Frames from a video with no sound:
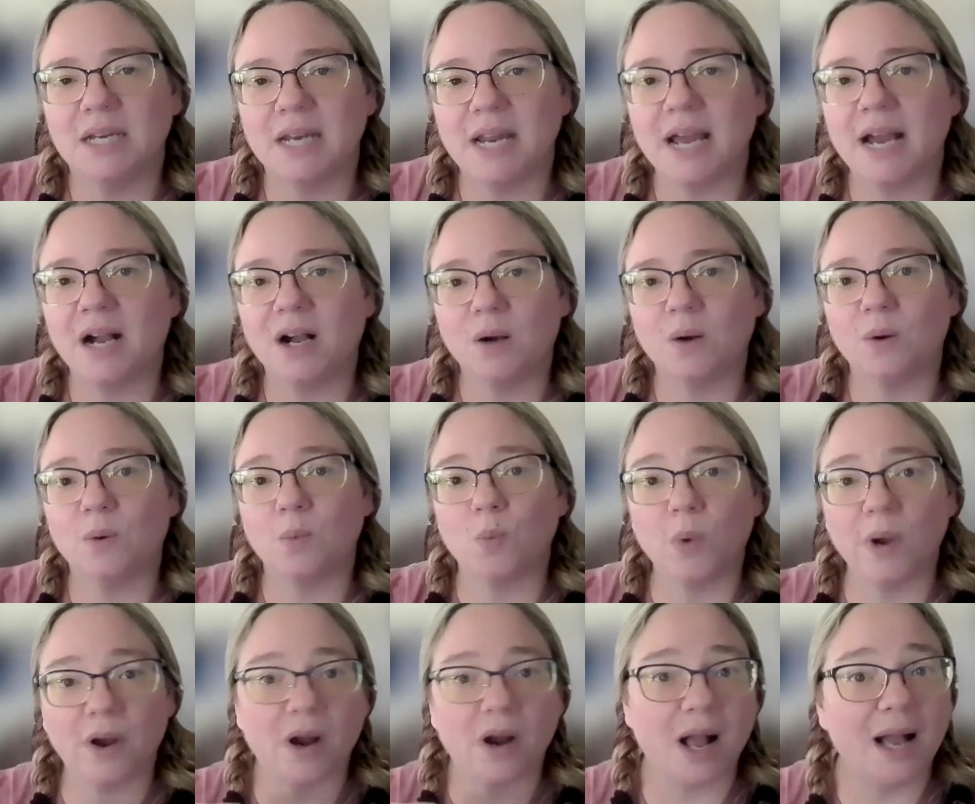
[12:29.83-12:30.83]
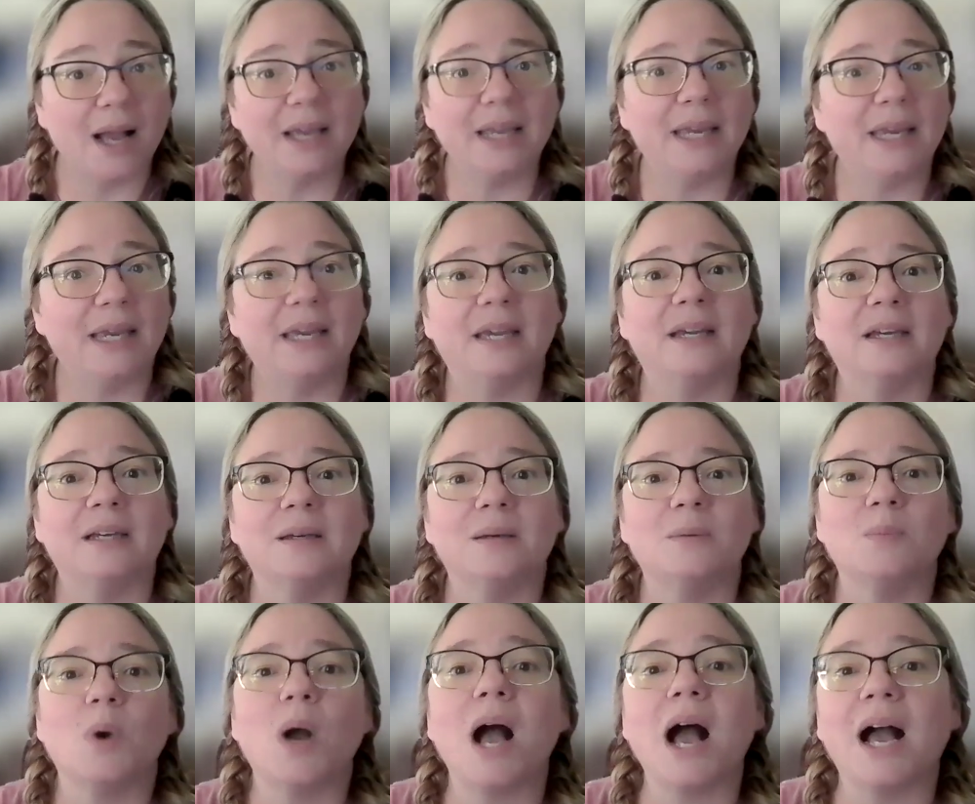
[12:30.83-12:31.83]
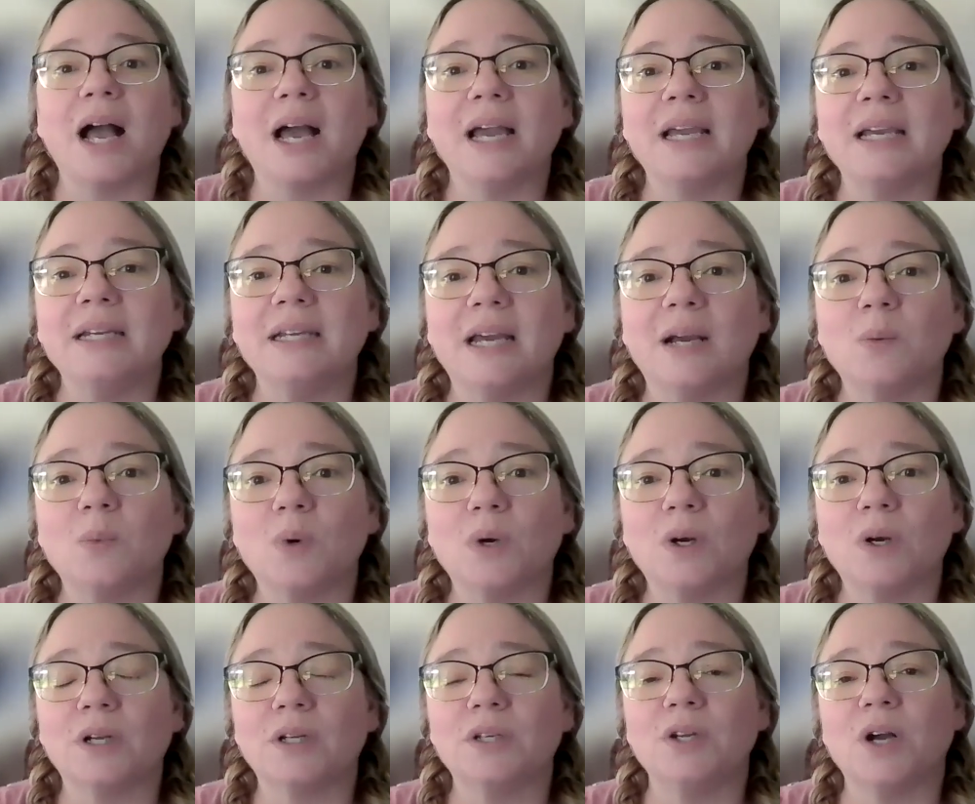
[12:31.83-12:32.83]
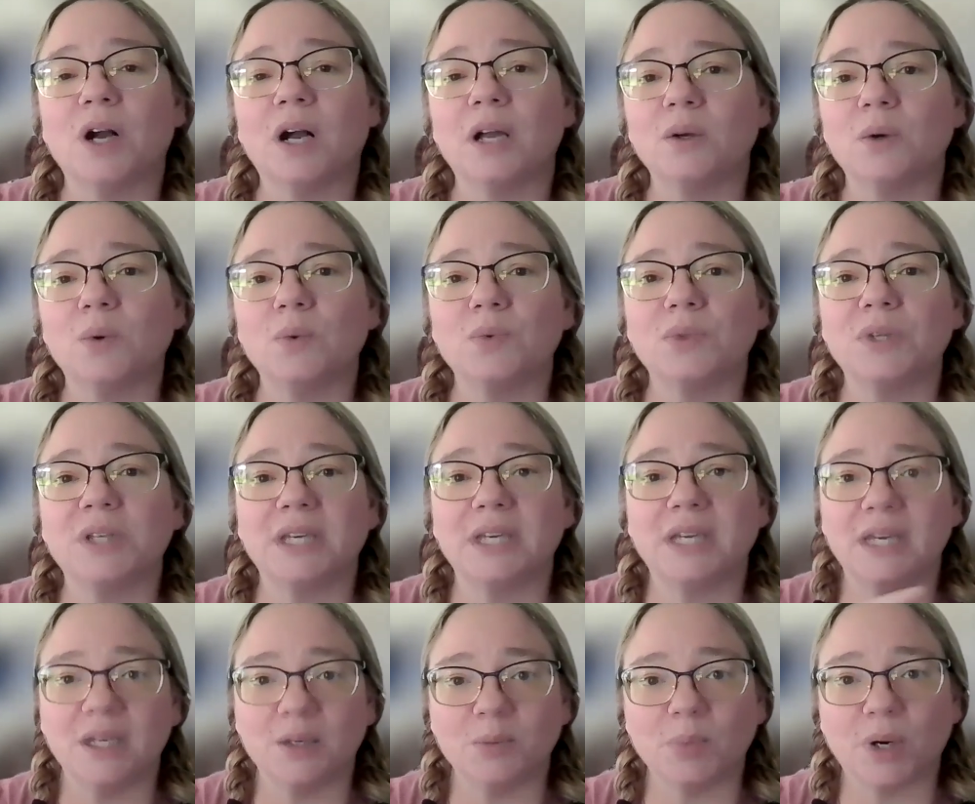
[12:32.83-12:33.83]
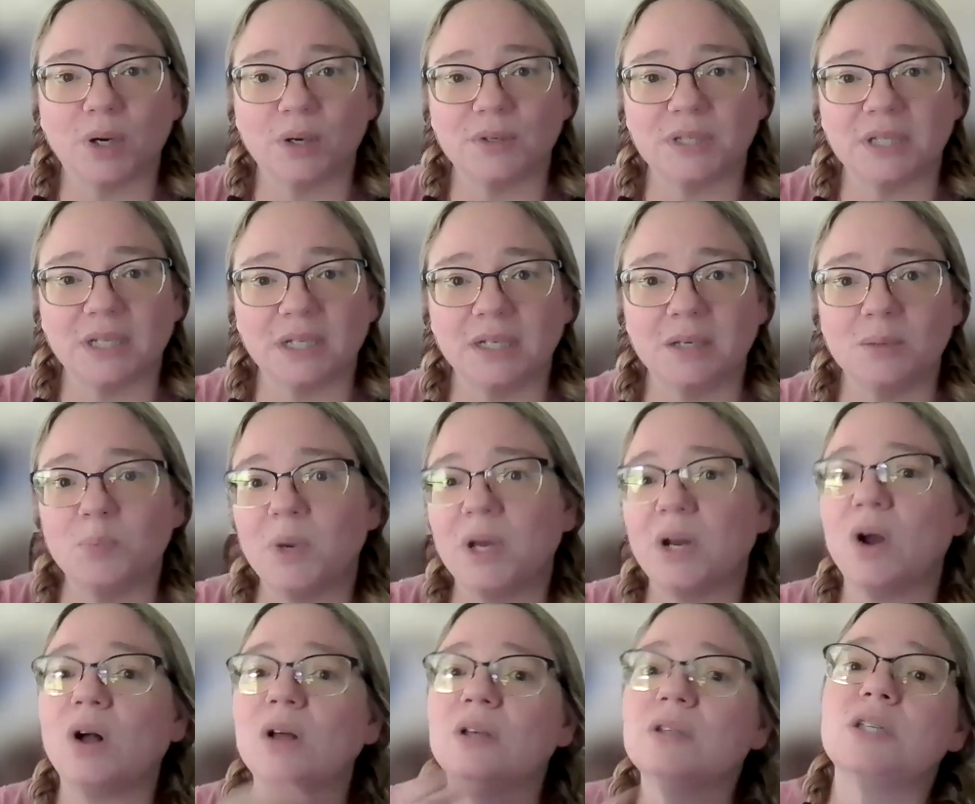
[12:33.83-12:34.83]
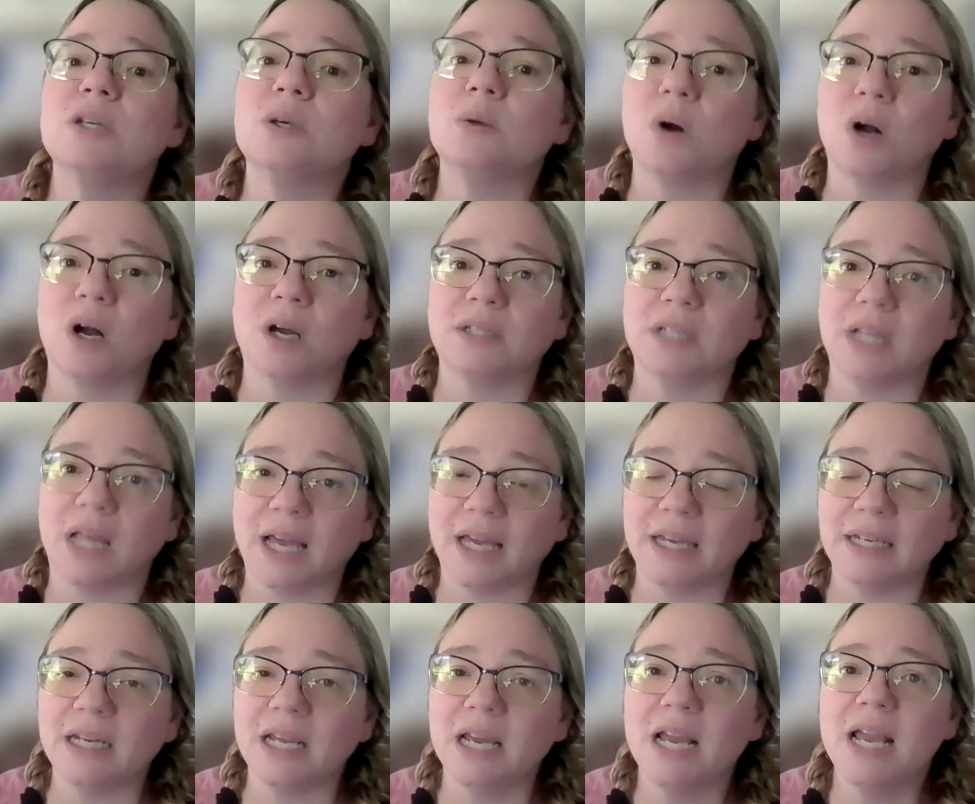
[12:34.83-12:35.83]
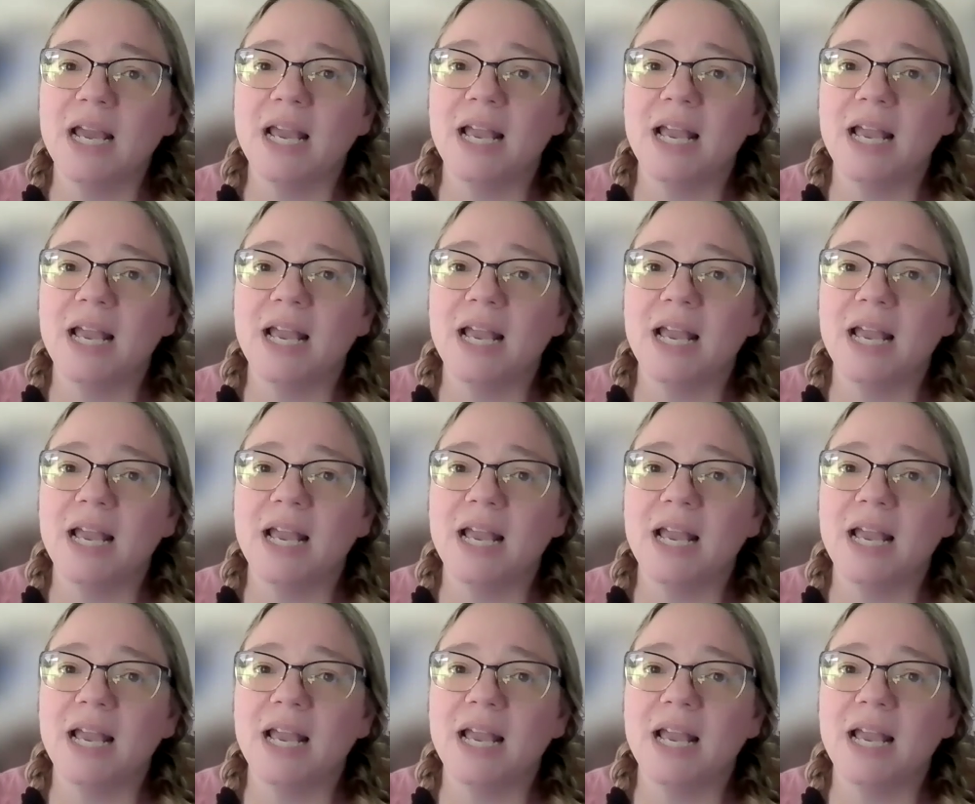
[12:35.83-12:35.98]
Now, where I am, I network not only in person, but also online.